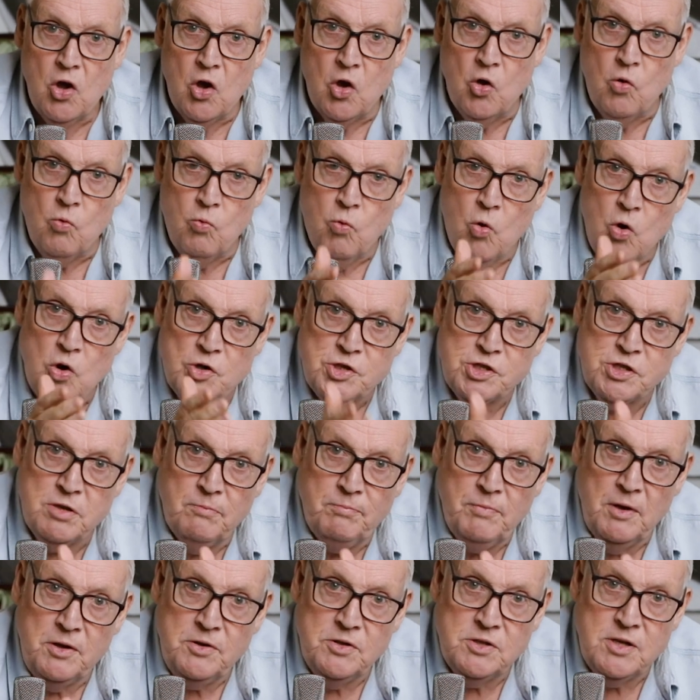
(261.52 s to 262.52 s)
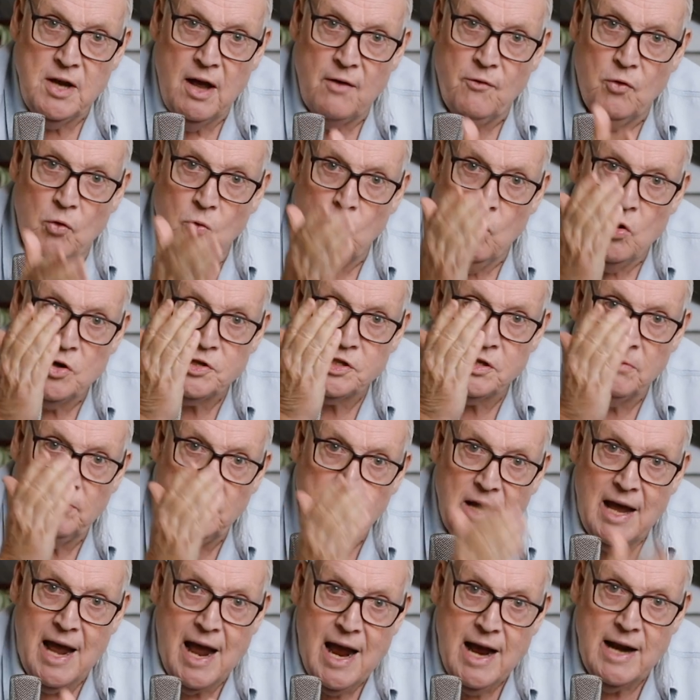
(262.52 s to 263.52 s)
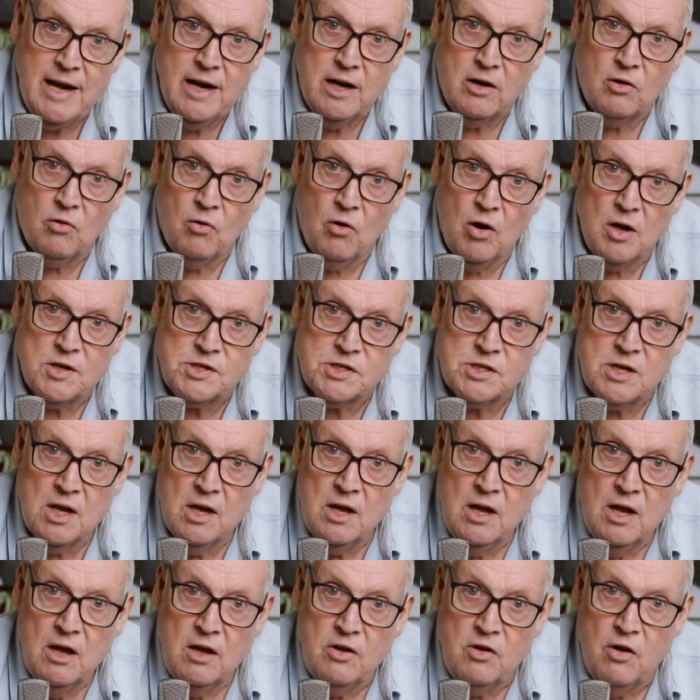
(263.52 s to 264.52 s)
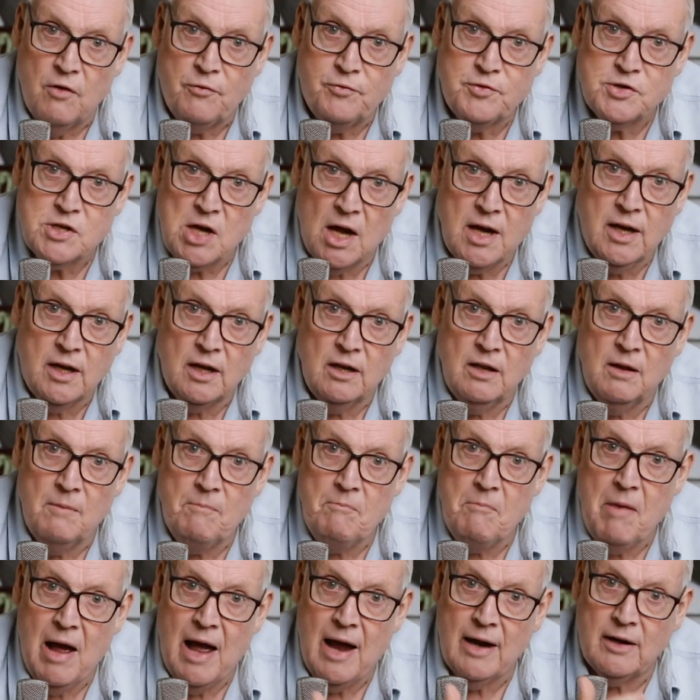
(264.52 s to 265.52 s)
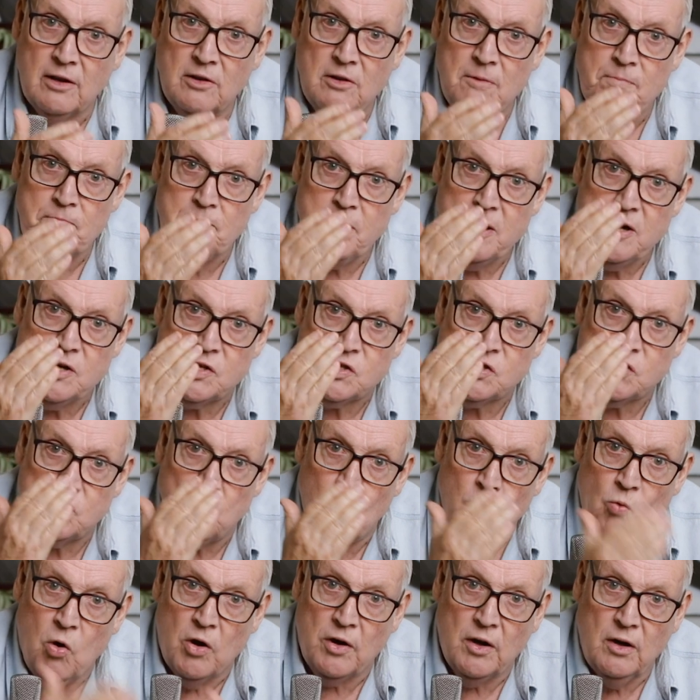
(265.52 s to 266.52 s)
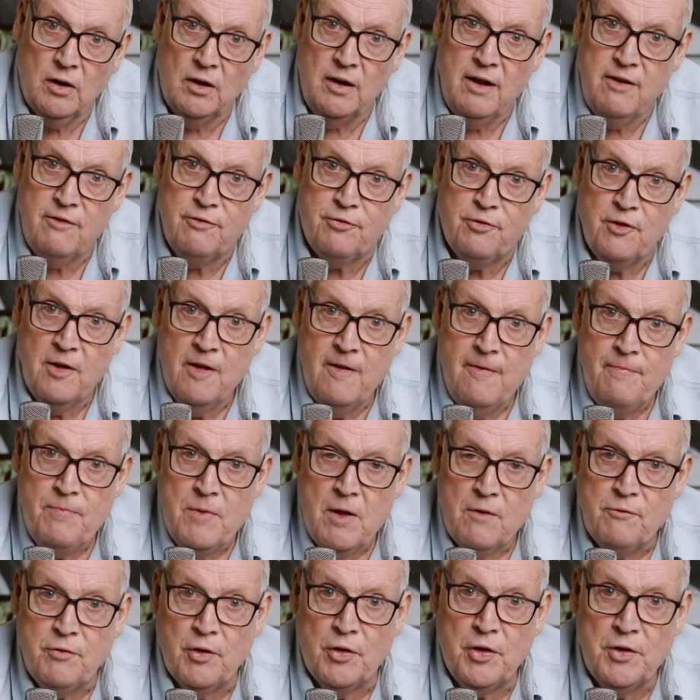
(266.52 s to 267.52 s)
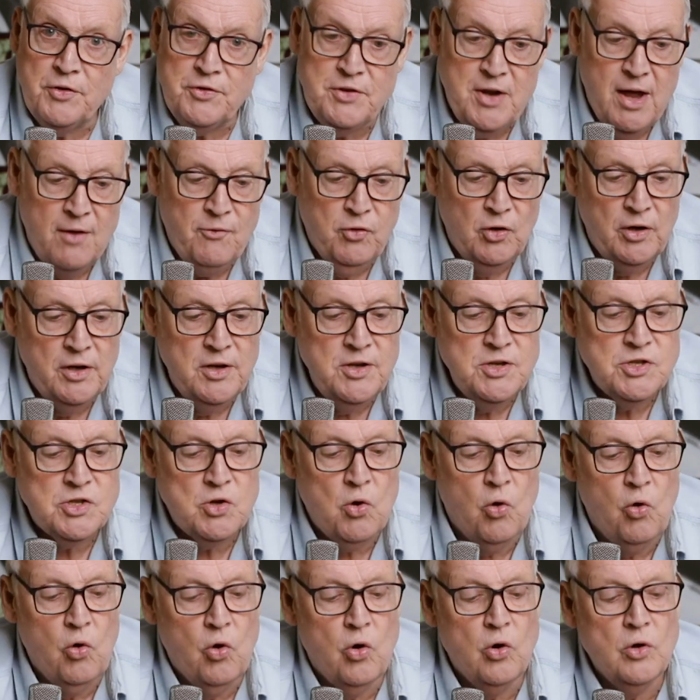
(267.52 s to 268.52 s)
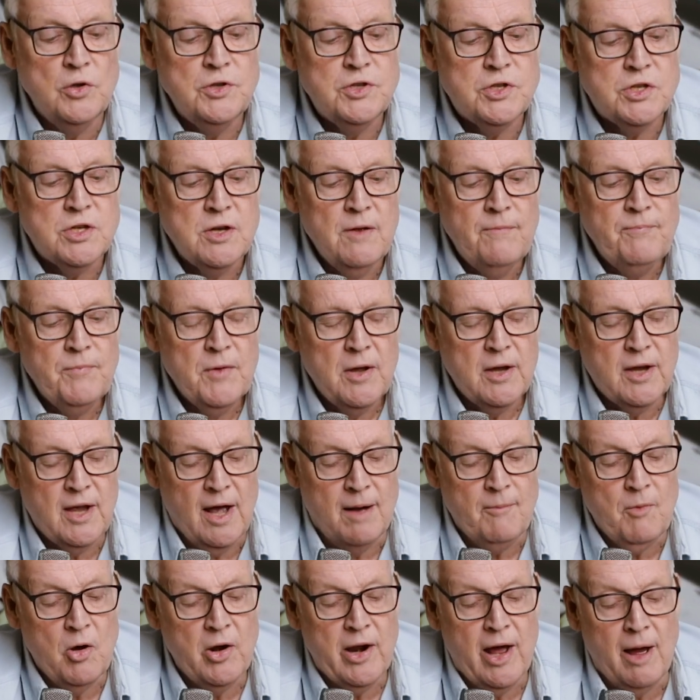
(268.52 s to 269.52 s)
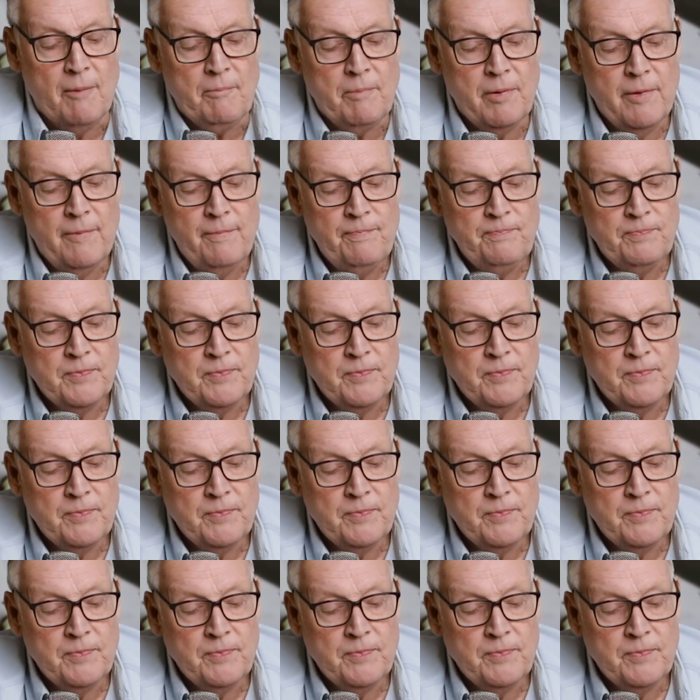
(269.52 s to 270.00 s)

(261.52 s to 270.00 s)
who worship the devil, worship the Antichrist, you've taken the mark of the beast, you want to live for the devil and his hordes, come on up